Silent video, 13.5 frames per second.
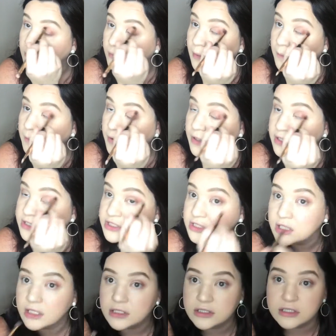my brush
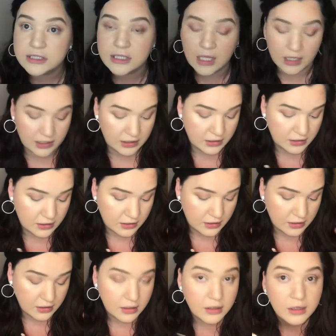and just kind of
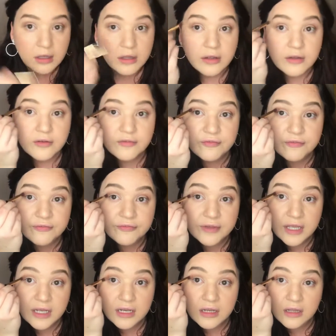
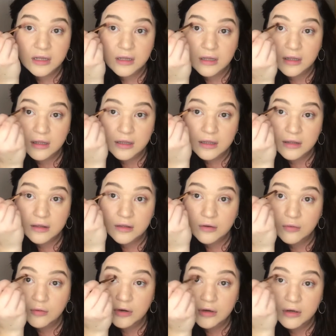fan it in the
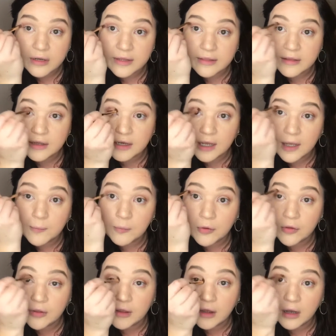corner, and then I
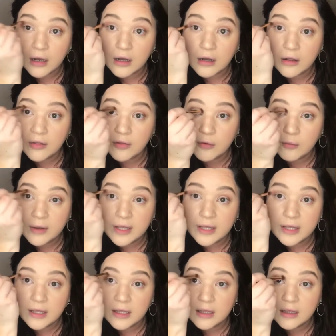pull it all the
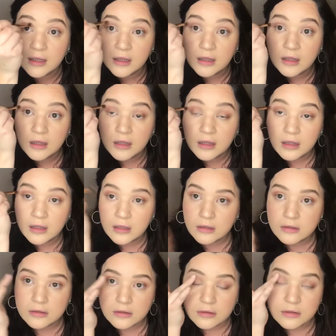way
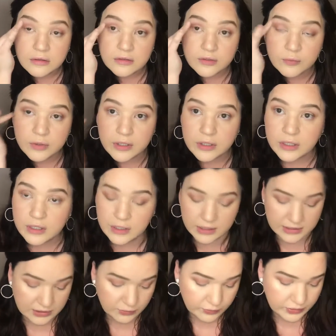to where
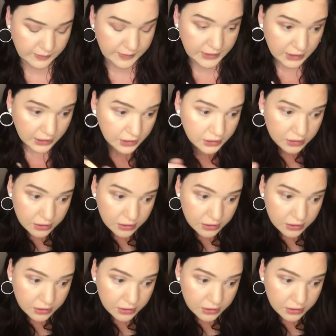it's going to be